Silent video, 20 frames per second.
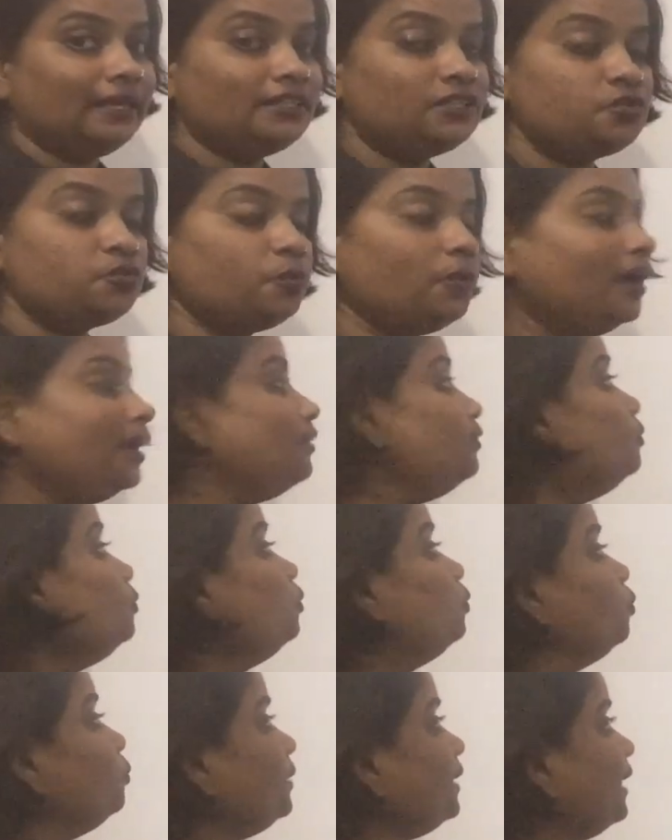That's why
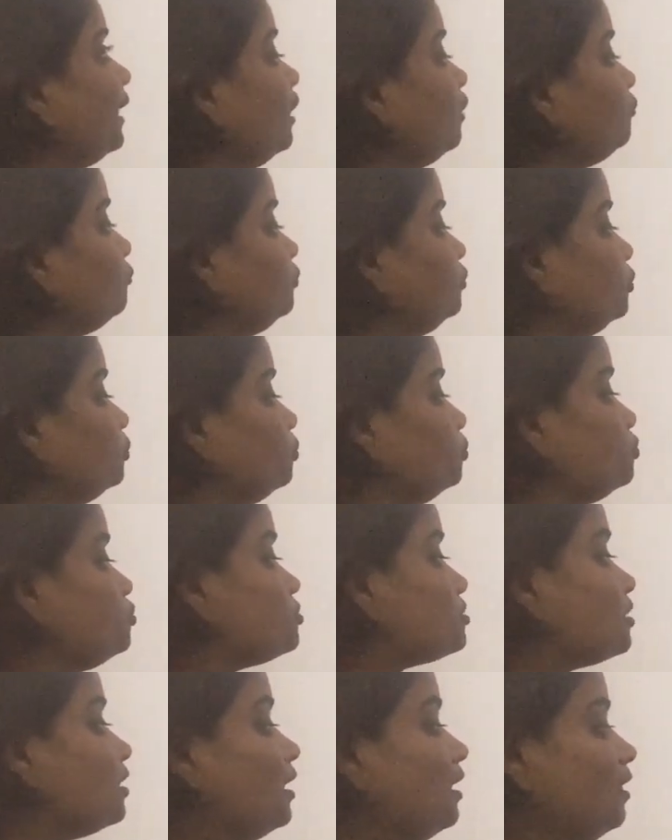we have
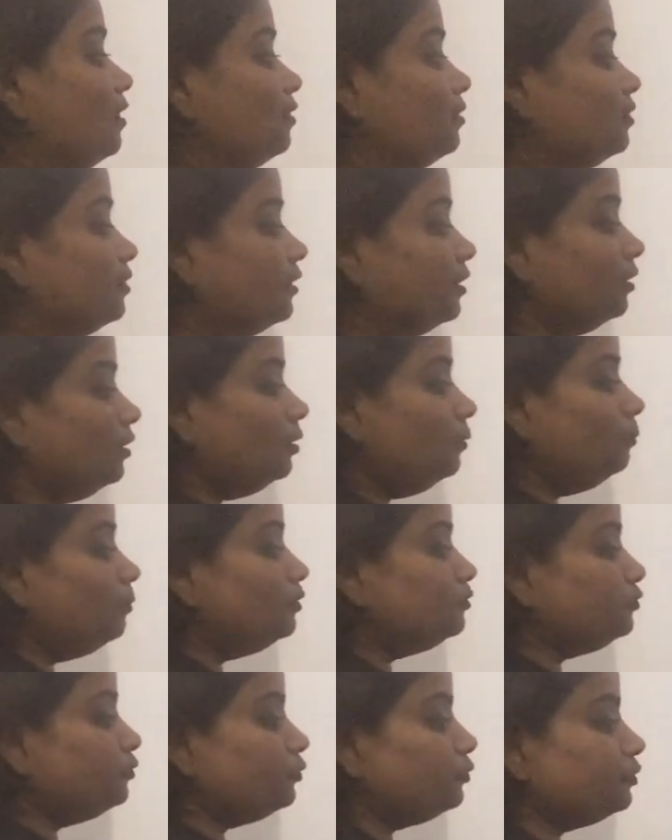used the
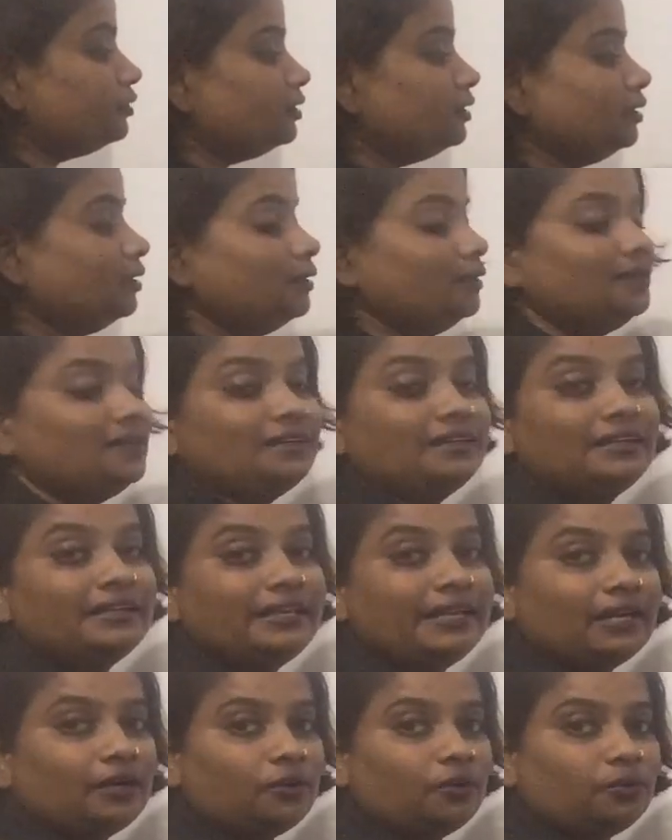before the
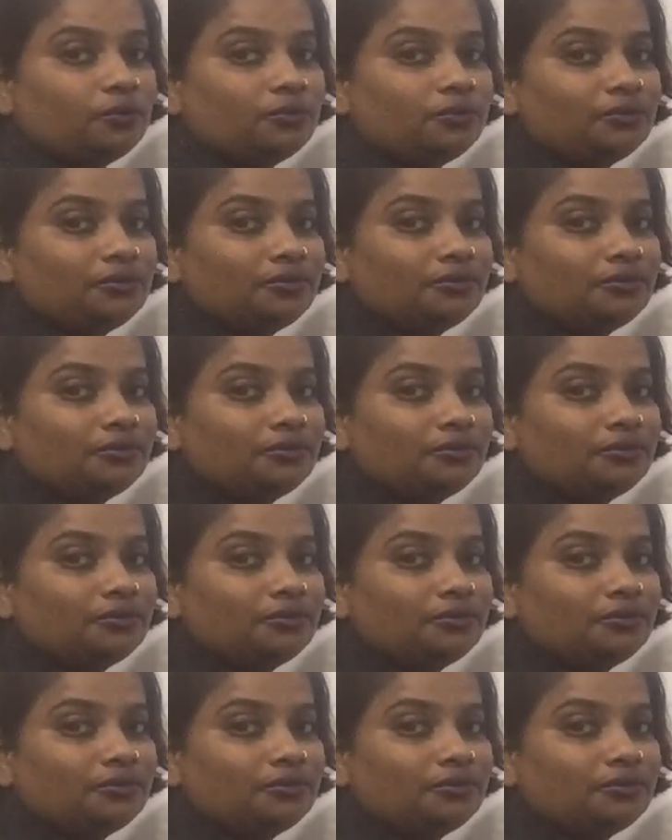noun.